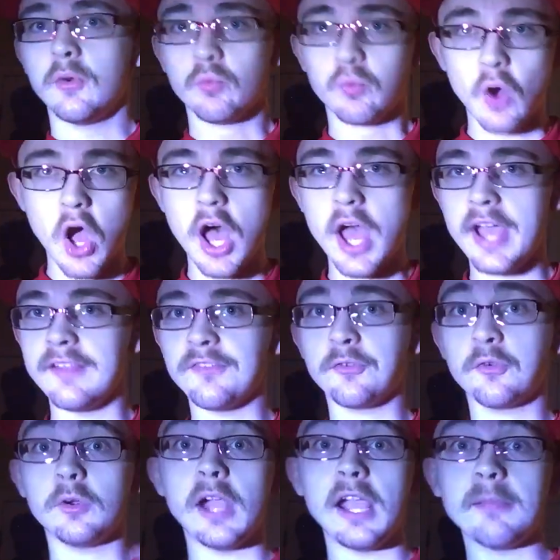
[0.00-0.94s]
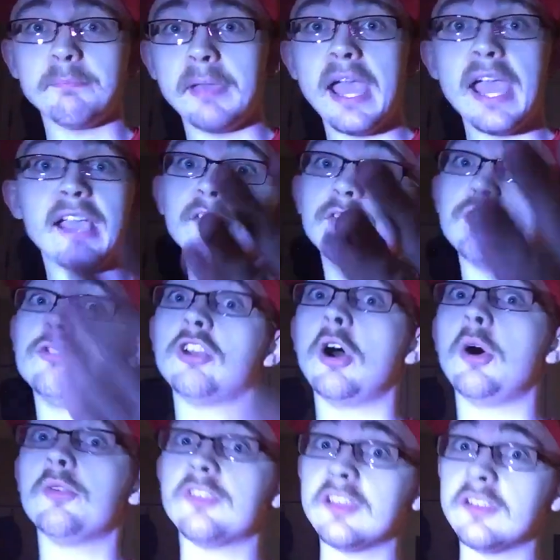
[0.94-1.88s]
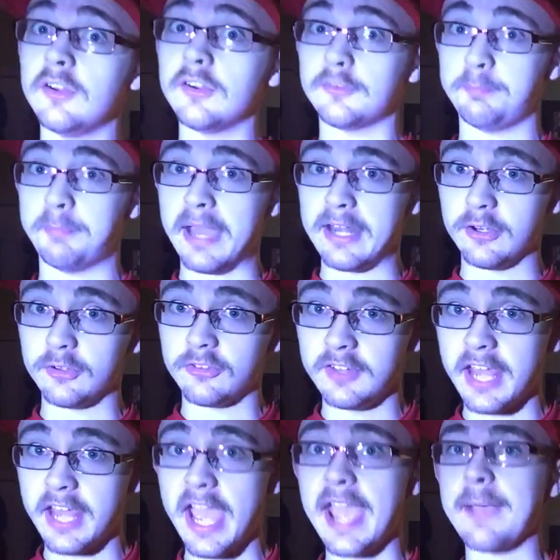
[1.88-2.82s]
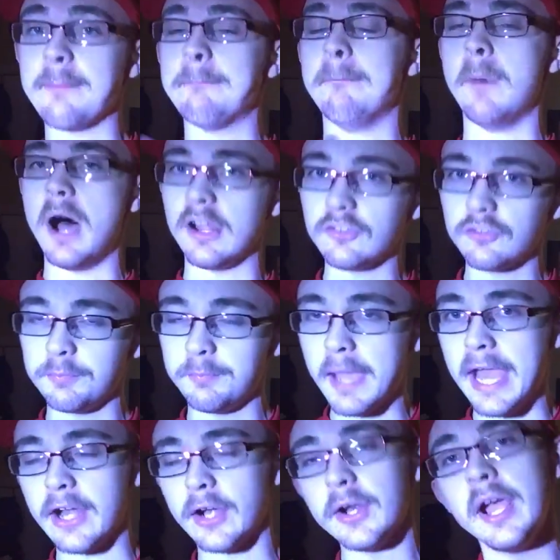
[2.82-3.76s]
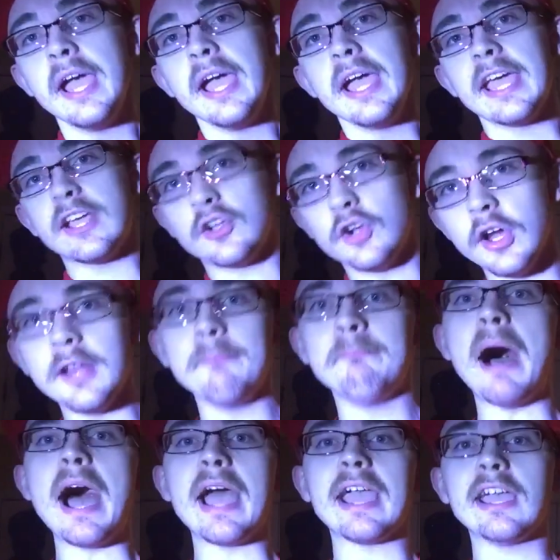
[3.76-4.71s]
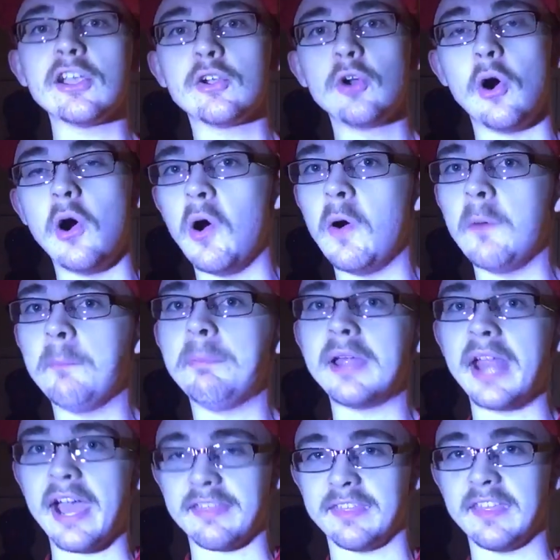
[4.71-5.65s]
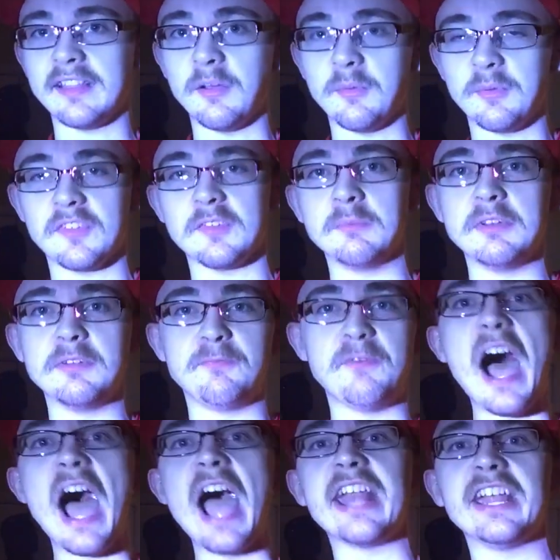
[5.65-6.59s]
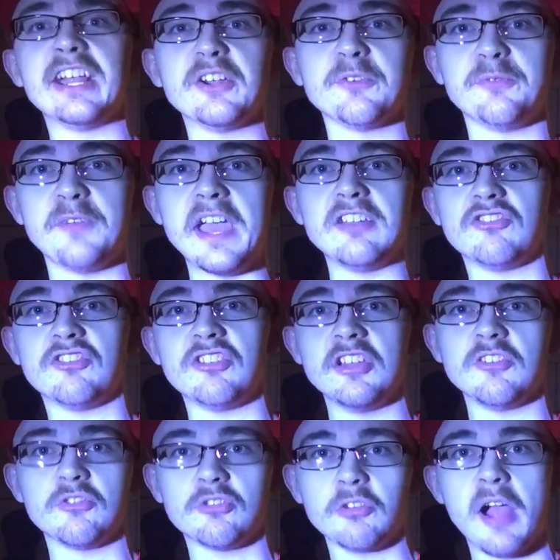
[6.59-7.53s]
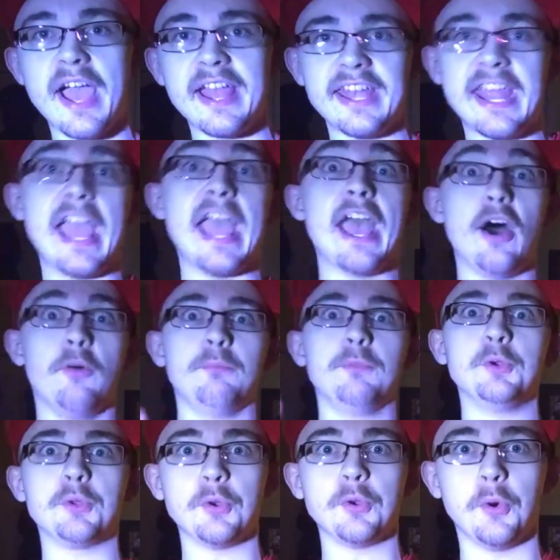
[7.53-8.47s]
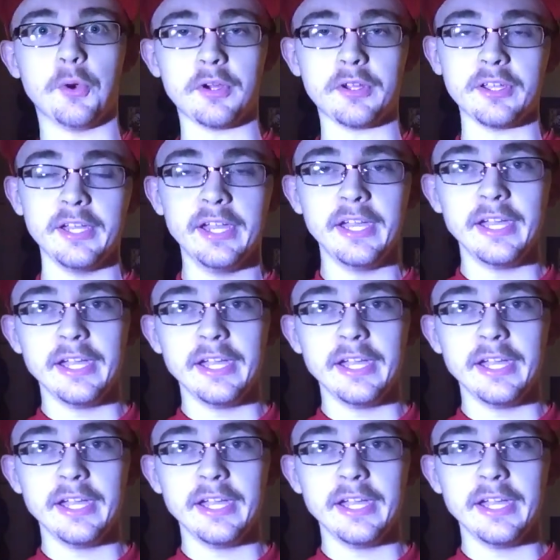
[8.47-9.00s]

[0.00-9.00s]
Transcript: runs, great pace. Jozy looked better today, much better. He couldn't buy a goal, but I think that was some divine intervention trying to help New York